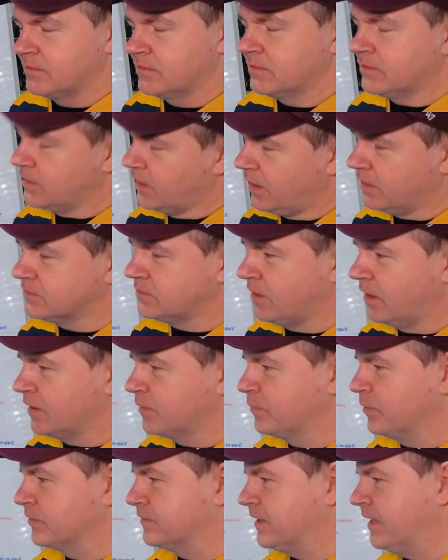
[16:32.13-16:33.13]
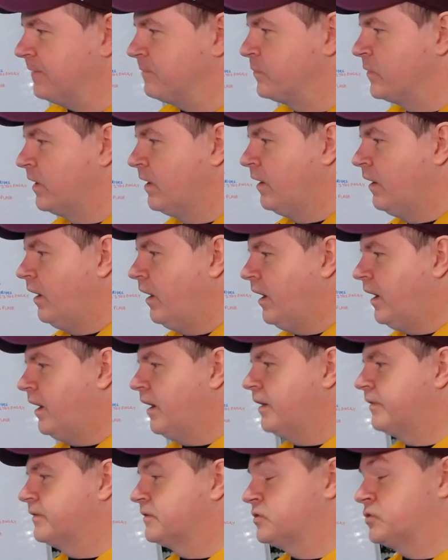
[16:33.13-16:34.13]
Okay, I'll talk about
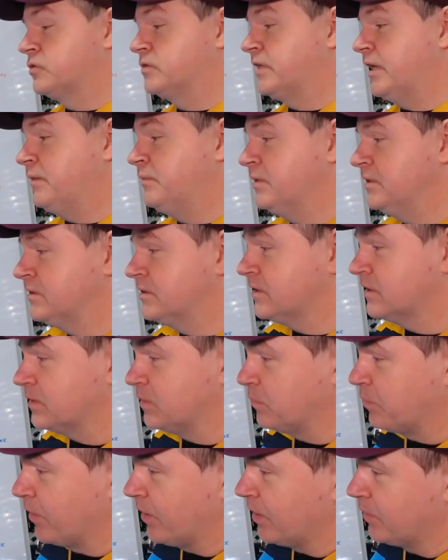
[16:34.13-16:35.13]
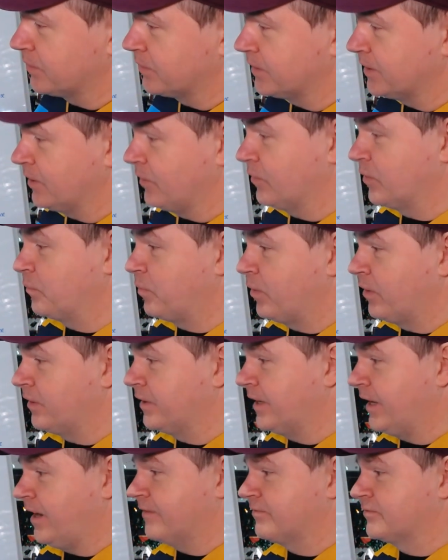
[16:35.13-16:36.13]
that. So Damien's at the bar where they go to
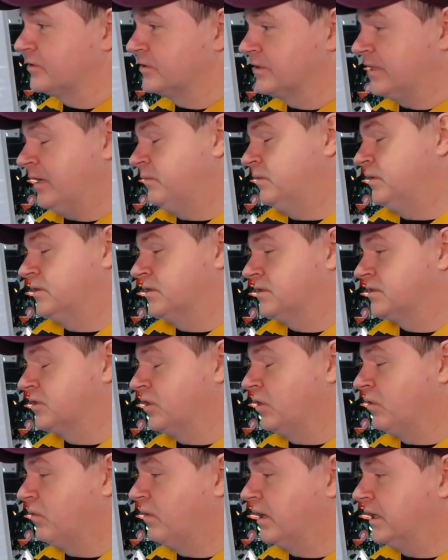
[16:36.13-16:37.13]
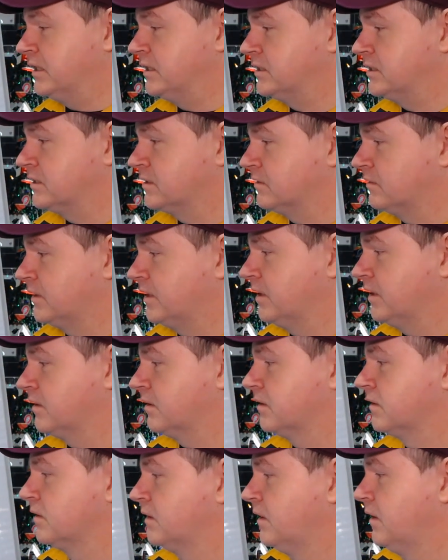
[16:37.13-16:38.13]
party after. Damien doesn't know why he's still
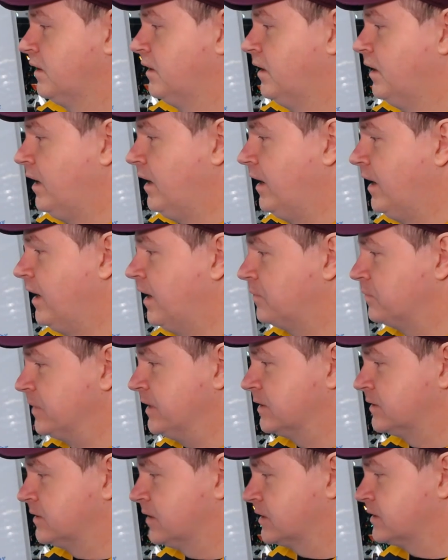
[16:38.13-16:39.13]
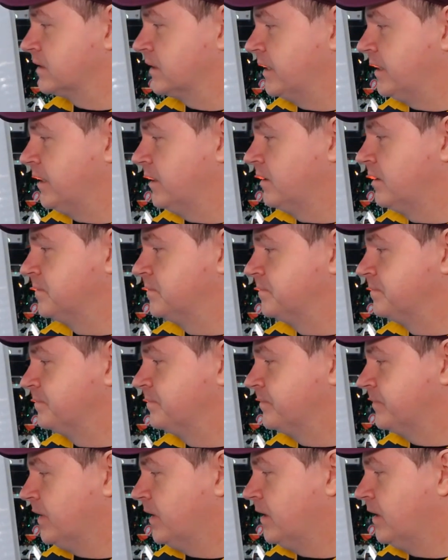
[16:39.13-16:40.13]
here. Mia doesn't kill him.
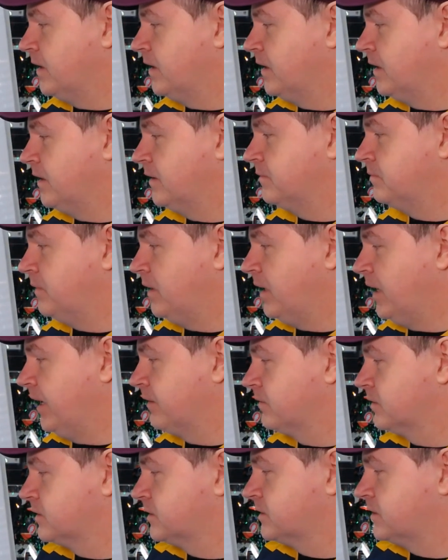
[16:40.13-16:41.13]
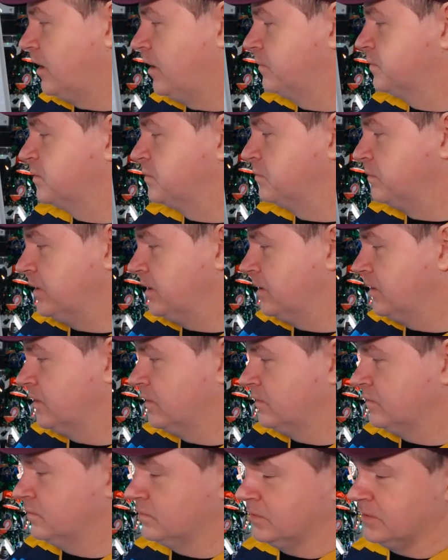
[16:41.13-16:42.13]
Iris helps
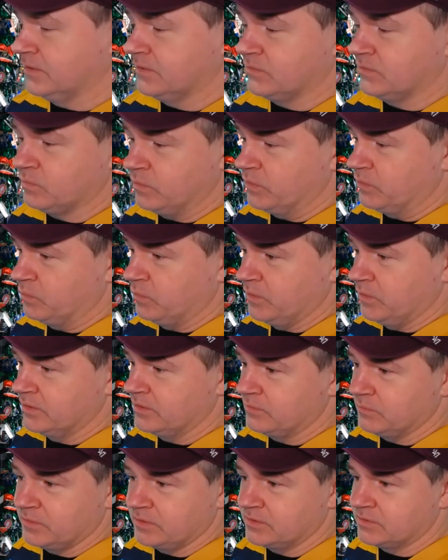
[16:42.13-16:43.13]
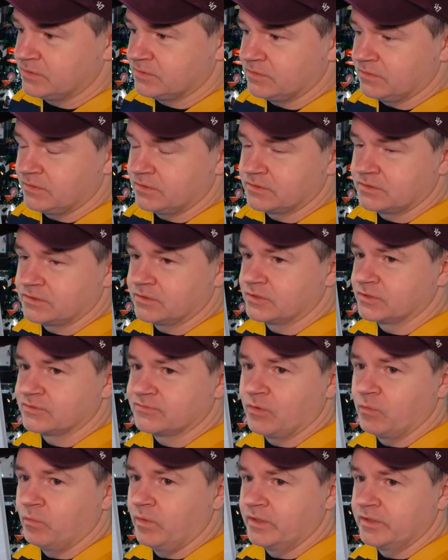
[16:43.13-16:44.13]
Mia with William, with her search
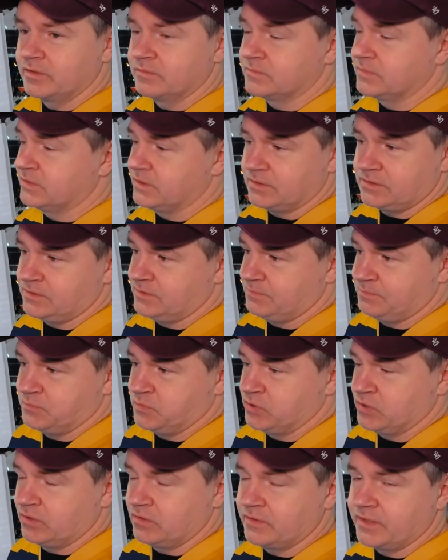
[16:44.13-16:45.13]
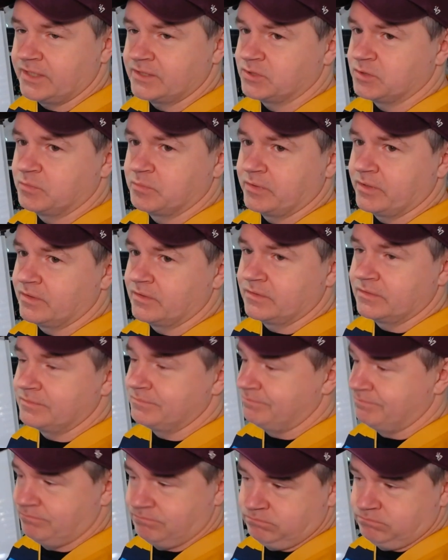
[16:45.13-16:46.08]
for William, because sure, that's her brother, and